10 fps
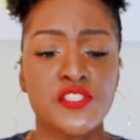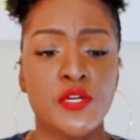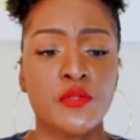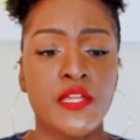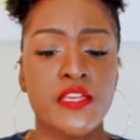You
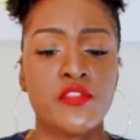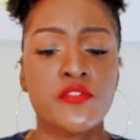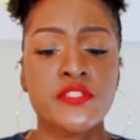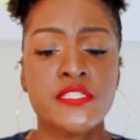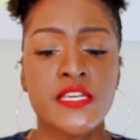know, like you
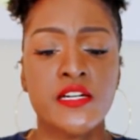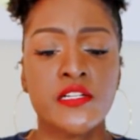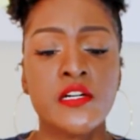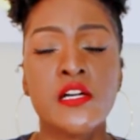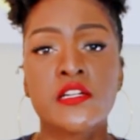can
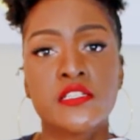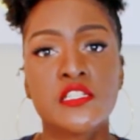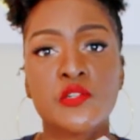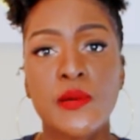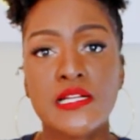tell
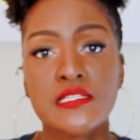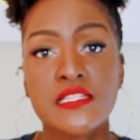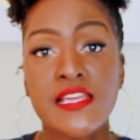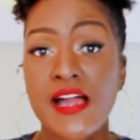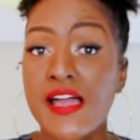good
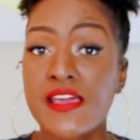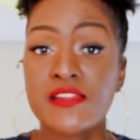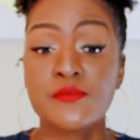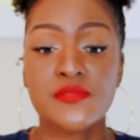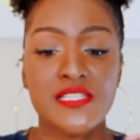quality
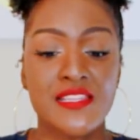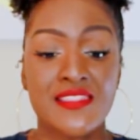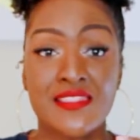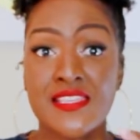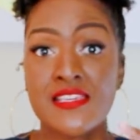items,
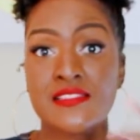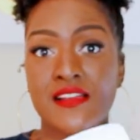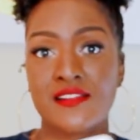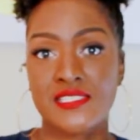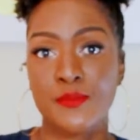and these
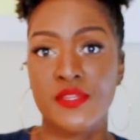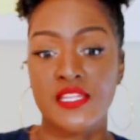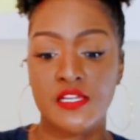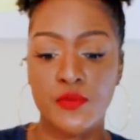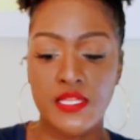are some of
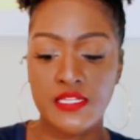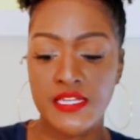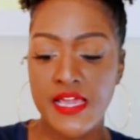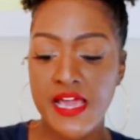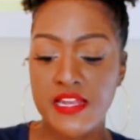the
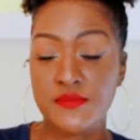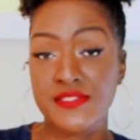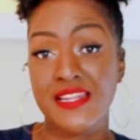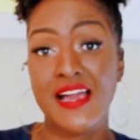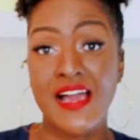quality items
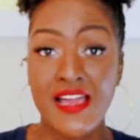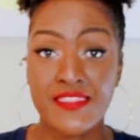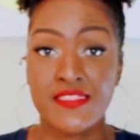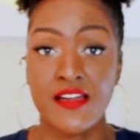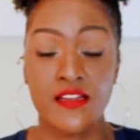that I
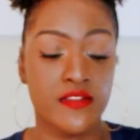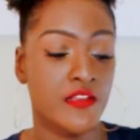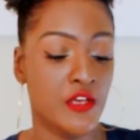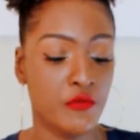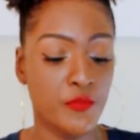thought
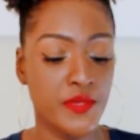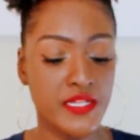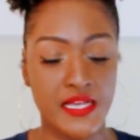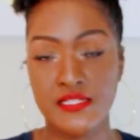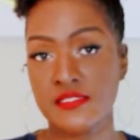would be
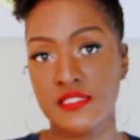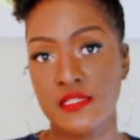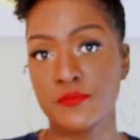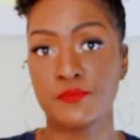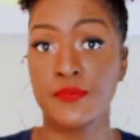nice
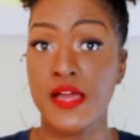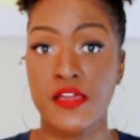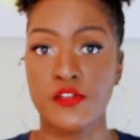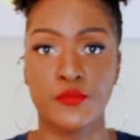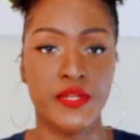to
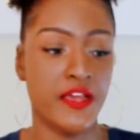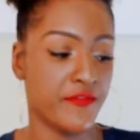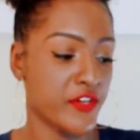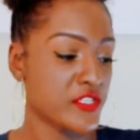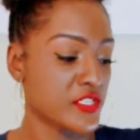buy or whatever.